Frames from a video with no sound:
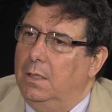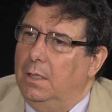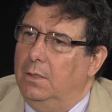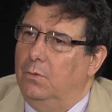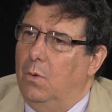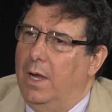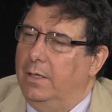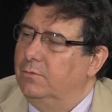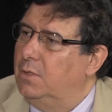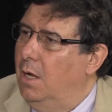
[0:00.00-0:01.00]
in the
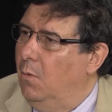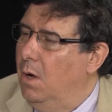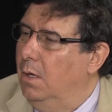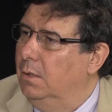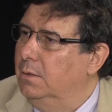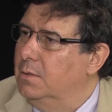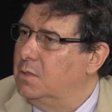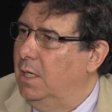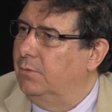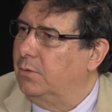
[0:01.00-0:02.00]
way of Taiwan and
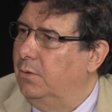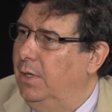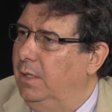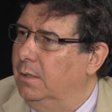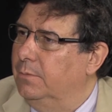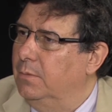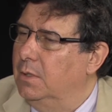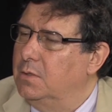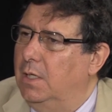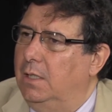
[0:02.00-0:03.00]
South Korea,
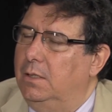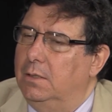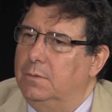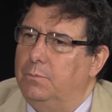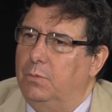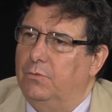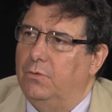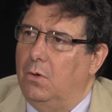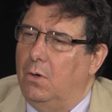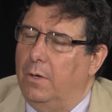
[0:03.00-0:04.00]
as they did
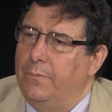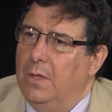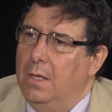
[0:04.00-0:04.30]
before.